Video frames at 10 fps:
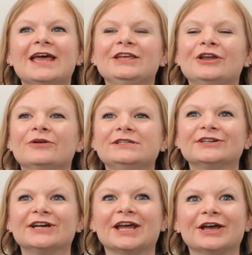
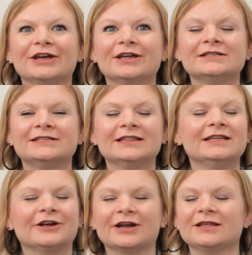during
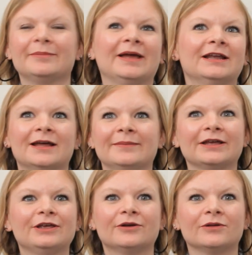the
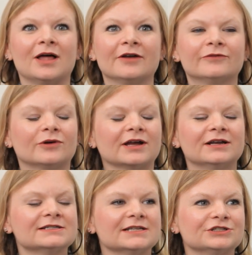pandemic, a lot of
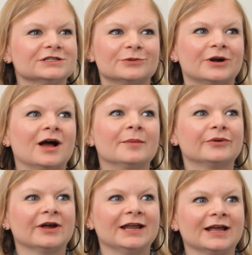organizations weren't
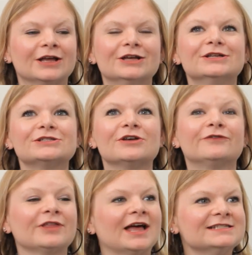operating. So
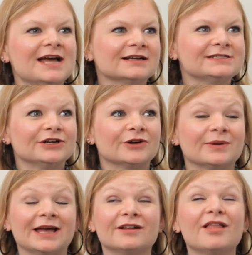for that tax year,
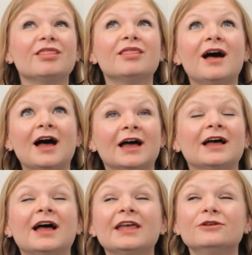we had
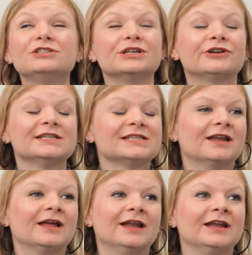a huge increase
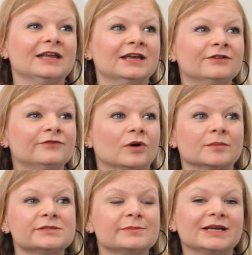in 990 IN
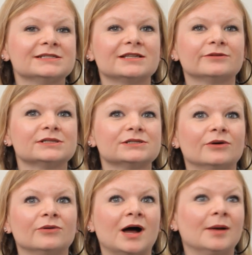forms because there was
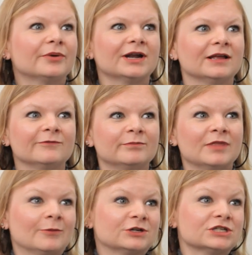no operating.
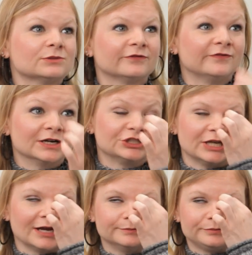They just weren't
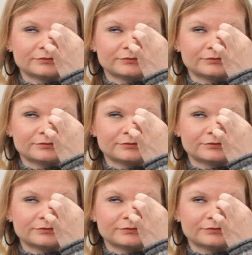functioning.